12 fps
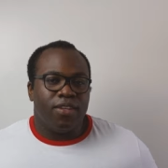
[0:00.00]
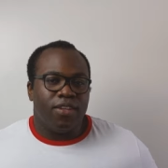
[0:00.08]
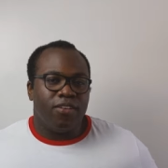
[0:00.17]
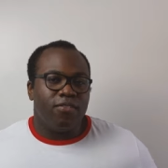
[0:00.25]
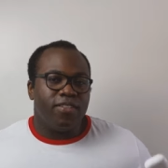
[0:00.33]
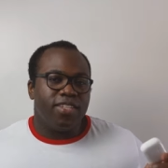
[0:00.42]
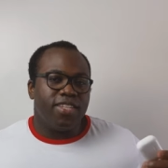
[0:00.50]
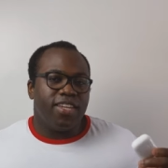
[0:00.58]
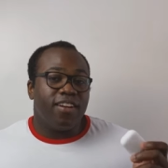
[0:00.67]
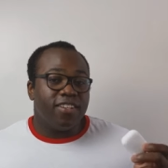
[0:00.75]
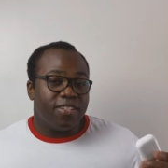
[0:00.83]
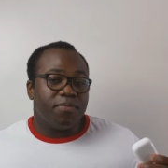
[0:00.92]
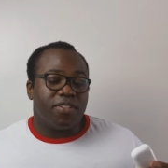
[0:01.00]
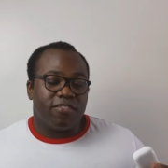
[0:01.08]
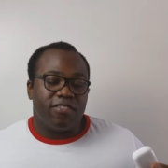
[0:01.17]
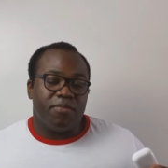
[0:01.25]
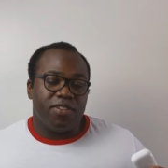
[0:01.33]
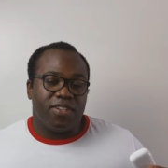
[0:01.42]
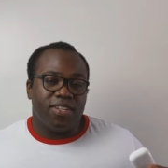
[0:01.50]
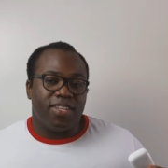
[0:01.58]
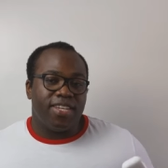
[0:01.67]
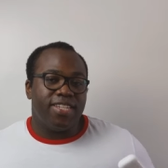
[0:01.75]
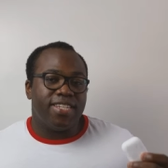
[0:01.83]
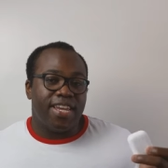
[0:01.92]
According to the item description,
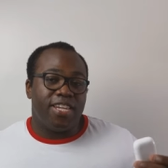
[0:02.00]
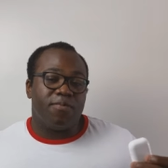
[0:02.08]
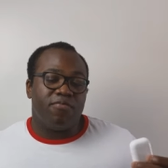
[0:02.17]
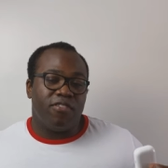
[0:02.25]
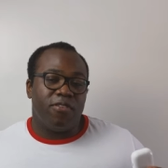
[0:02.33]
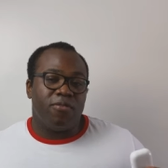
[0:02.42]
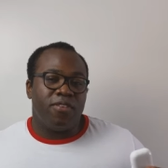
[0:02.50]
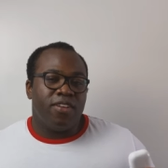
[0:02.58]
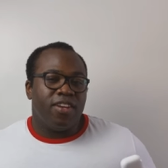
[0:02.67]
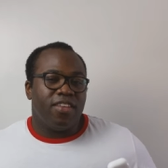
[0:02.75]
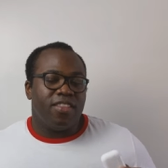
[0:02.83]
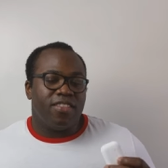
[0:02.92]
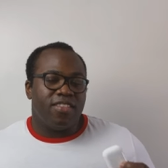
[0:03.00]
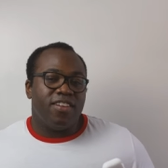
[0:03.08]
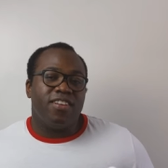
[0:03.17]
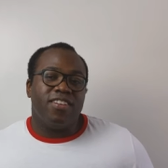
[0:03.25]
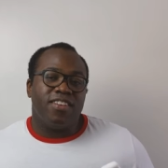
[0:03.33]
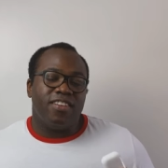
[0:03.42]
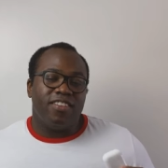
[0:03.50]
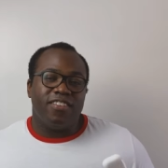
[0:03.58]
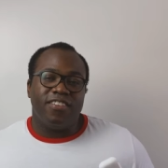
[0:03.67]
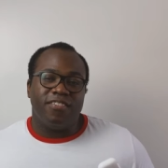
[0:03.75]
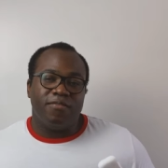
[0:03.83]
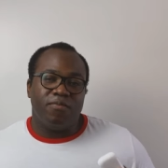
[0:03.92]
these Airs Pro are the third in the
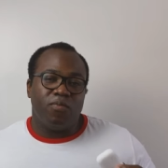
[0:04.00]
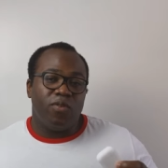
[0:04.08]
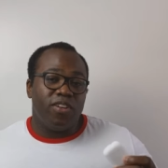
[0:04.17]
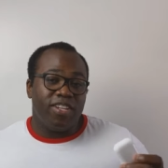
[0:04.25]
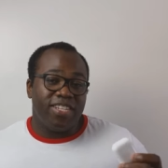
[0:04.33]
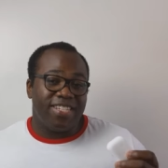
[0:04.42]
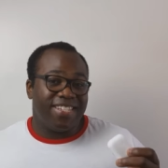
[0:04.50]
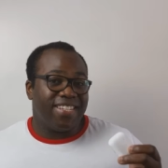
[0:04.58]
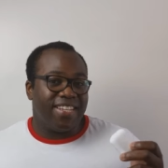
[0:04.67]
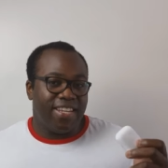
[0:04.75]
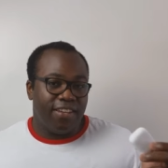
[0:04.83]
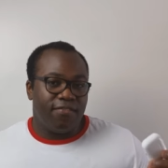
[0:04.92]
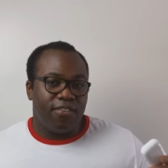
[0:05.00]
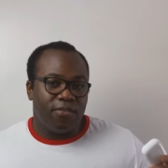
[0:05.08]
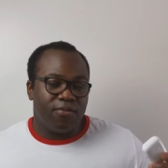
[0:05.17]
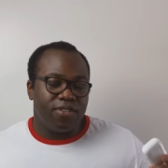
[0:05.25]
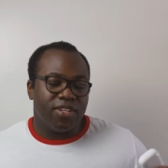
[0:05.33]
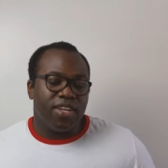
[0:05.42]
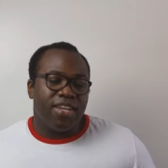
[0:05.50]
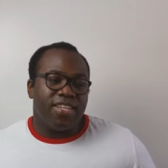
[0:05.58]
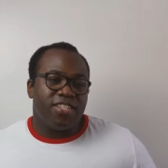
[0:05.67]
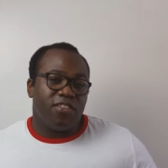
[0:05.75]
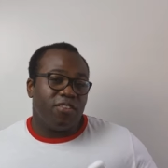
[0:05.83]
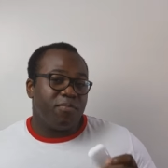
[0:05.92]
line of wireless earphones,
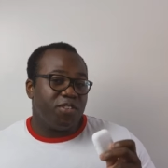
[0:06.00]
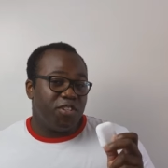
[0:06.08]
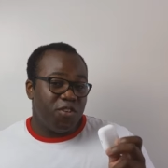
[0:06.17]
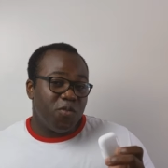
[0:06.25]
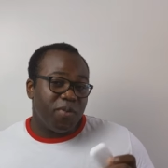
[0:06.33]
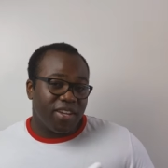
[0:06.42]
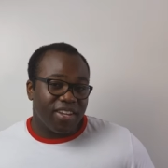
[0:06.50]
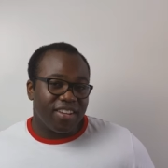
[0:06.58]
so I'm assuming